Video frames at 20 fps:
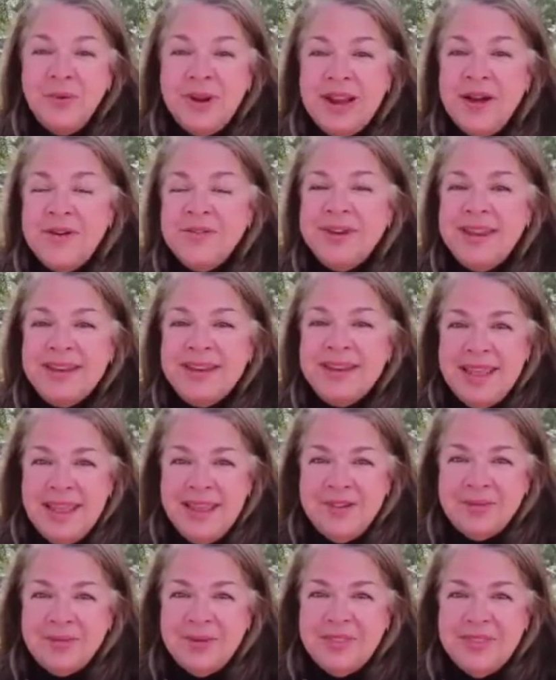if we don't
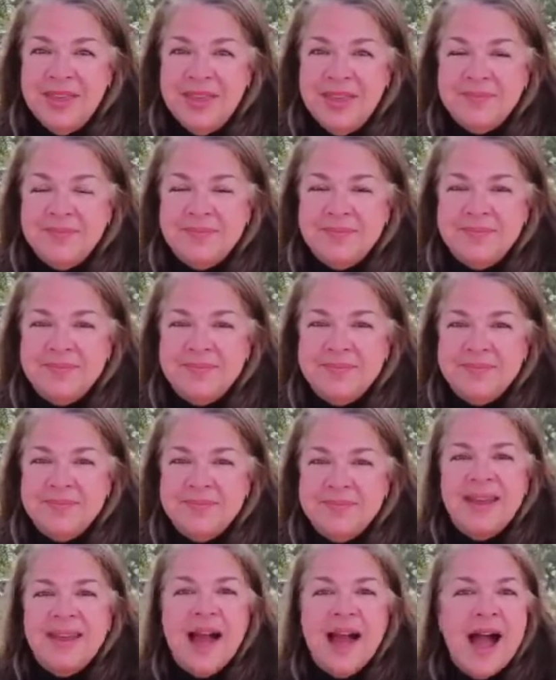engage with it.
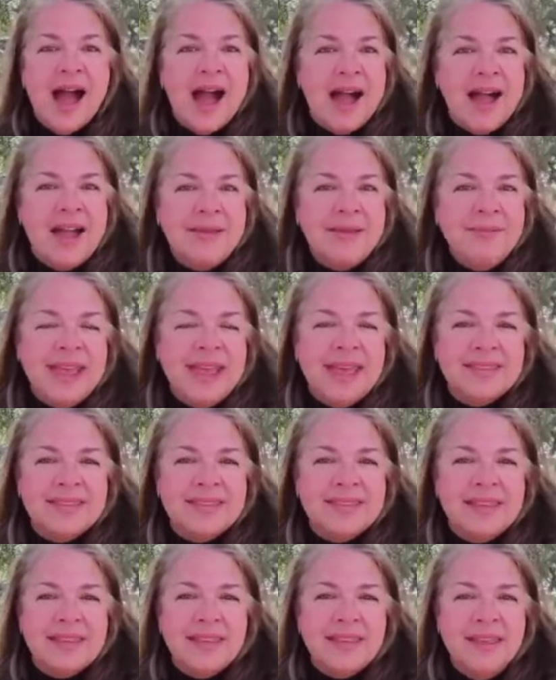I'm
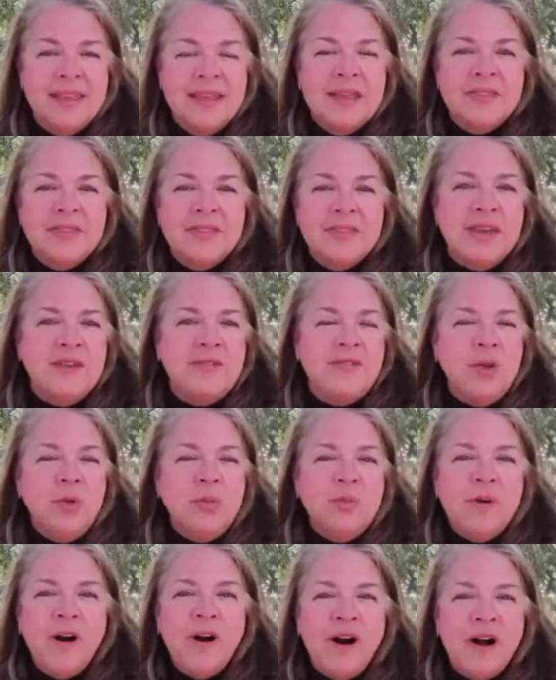guessing that if
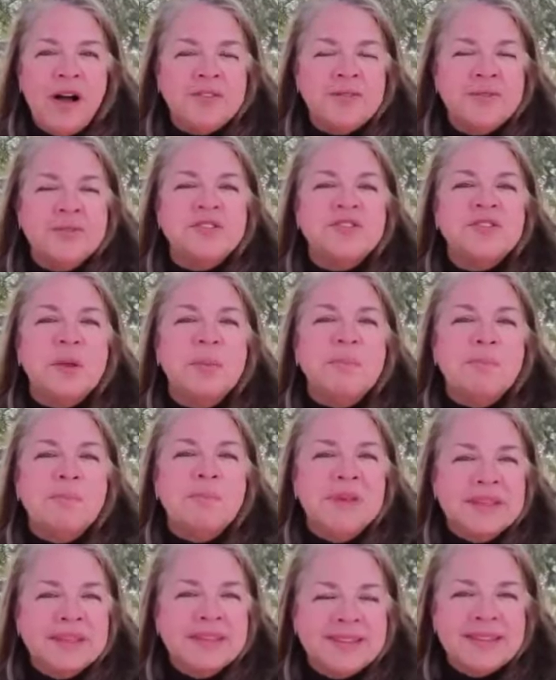you pause for just a
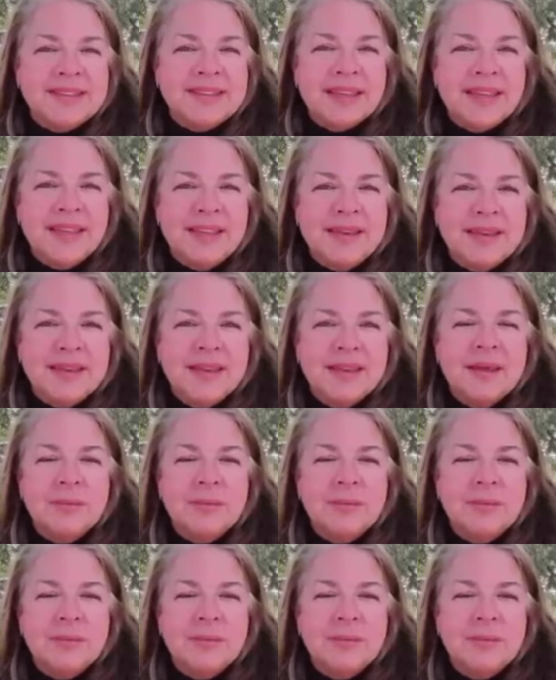millisecond